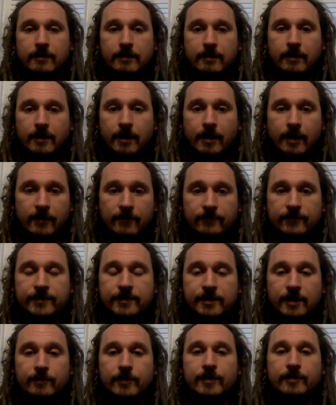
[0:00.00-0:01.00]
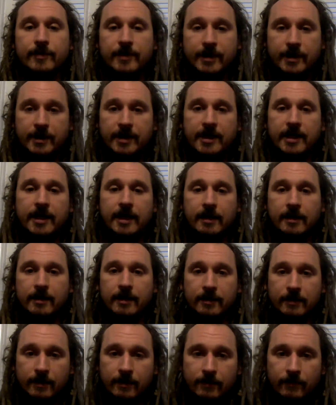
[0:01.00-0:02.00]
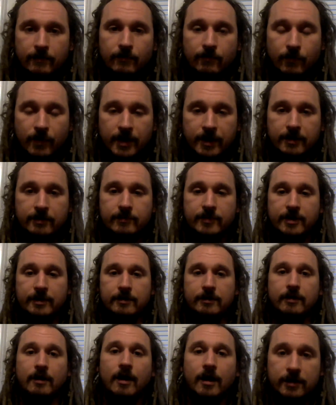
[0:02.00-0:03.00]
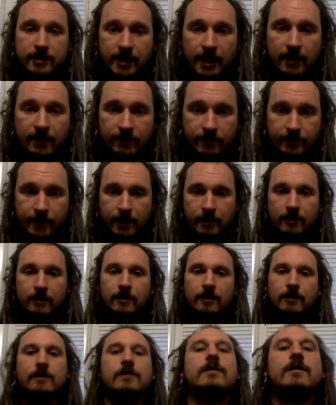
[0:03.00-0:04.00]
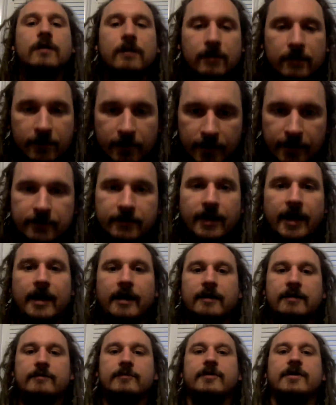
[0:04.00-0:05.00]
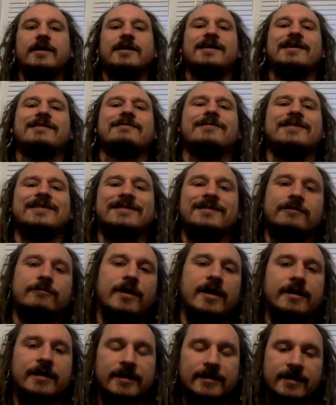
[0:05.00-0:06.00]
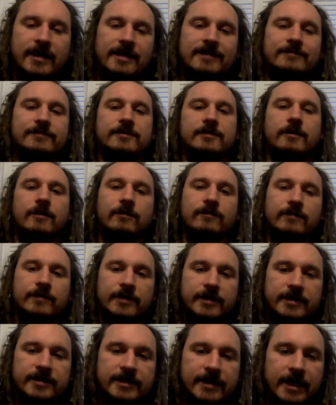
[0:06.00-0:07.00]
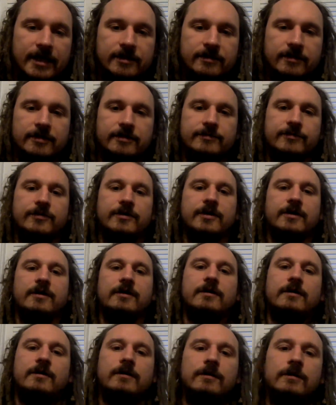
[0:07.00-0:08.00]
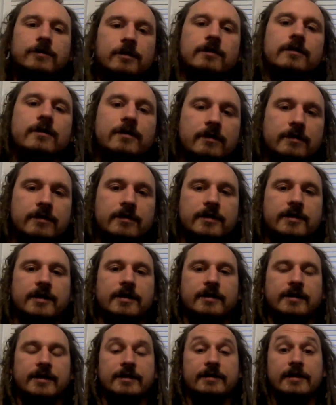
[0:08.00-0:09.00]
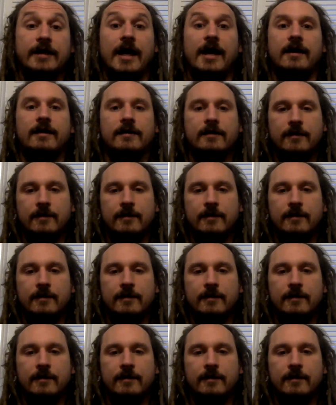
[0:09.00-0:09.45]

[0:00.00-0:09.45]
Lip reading: of someone being hit and the wind being knocked out of them, like that. But it wasn't quite like that. It was overly exaggerated. It was more like kind of like that.